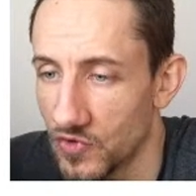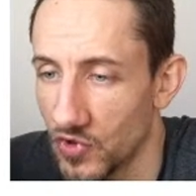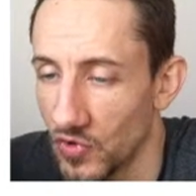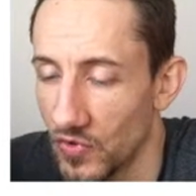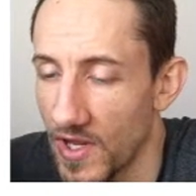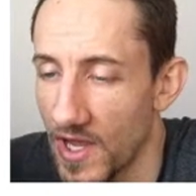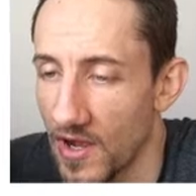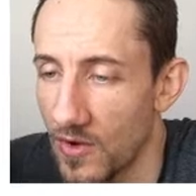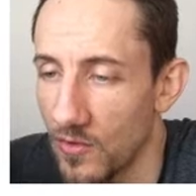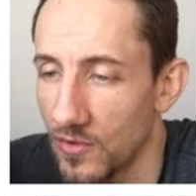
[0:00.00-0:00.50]

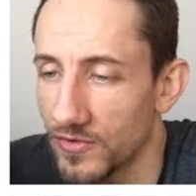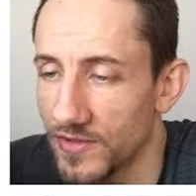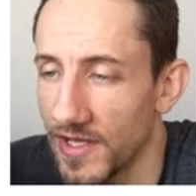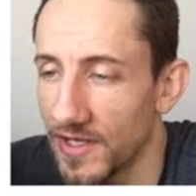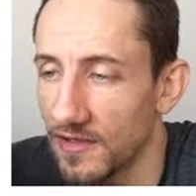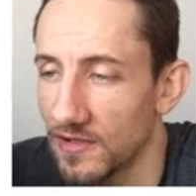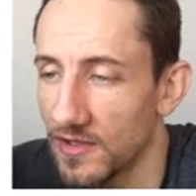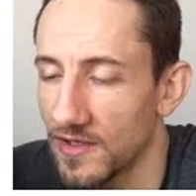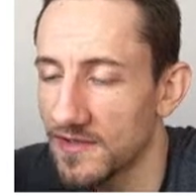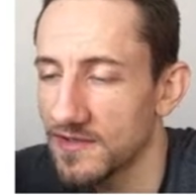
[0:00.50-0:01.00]
So now we'll
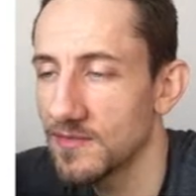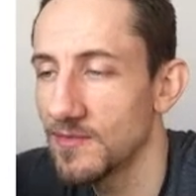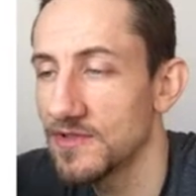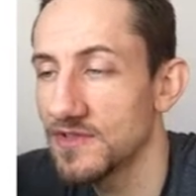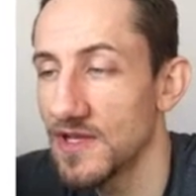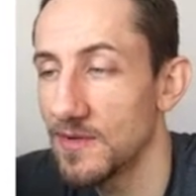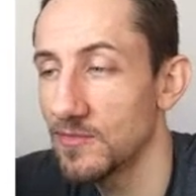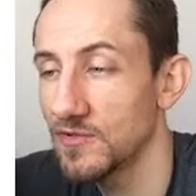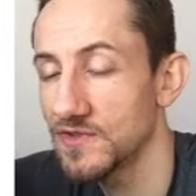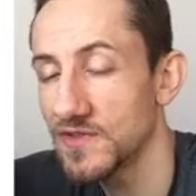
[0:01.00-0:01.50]
take a look at
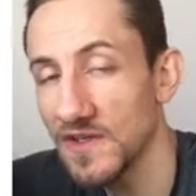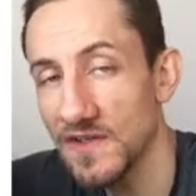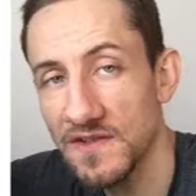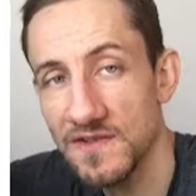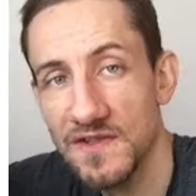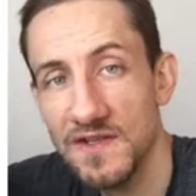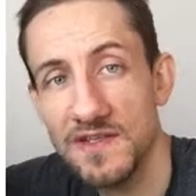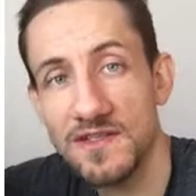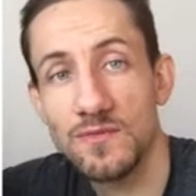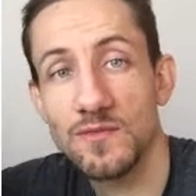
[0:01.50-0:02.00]
some example
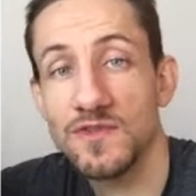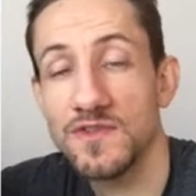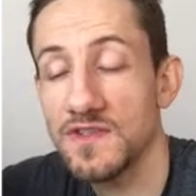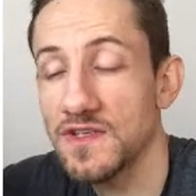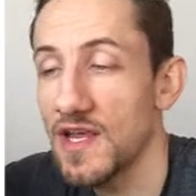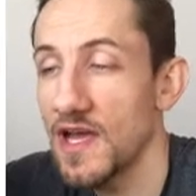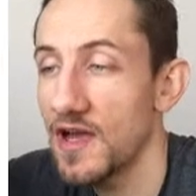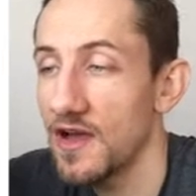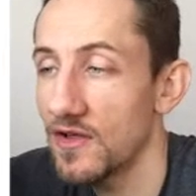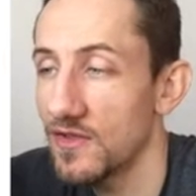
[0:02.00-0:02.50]
sentences and we'll
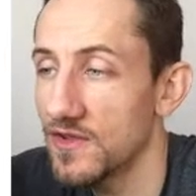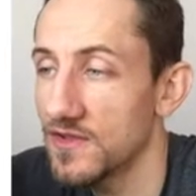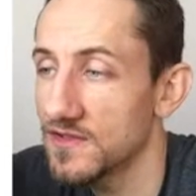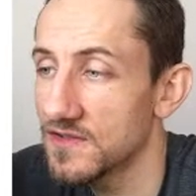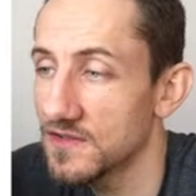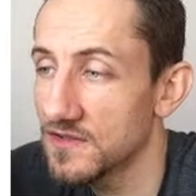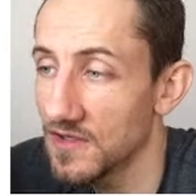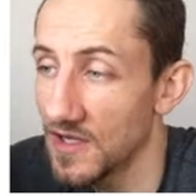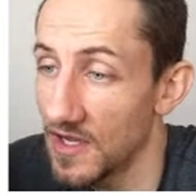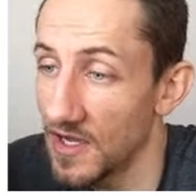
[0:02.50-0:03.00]
see how
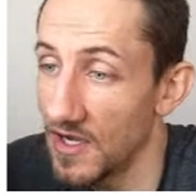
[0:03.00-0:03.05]
this